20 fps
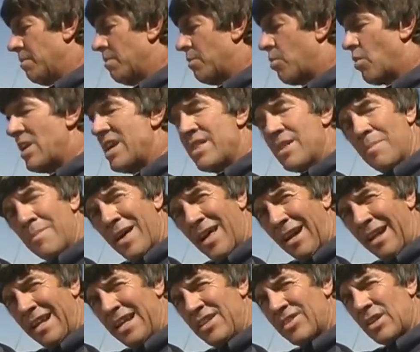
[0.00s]

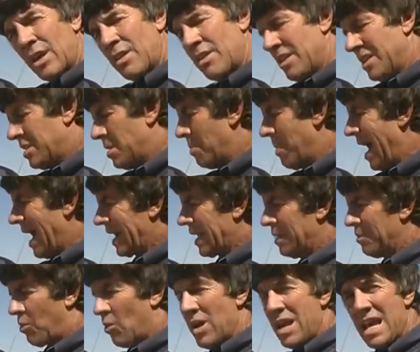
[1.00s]
breathability so that the back
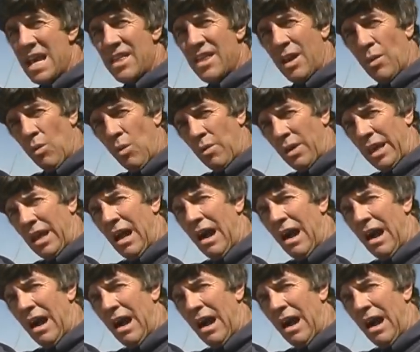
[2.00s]
can breathe and it won't get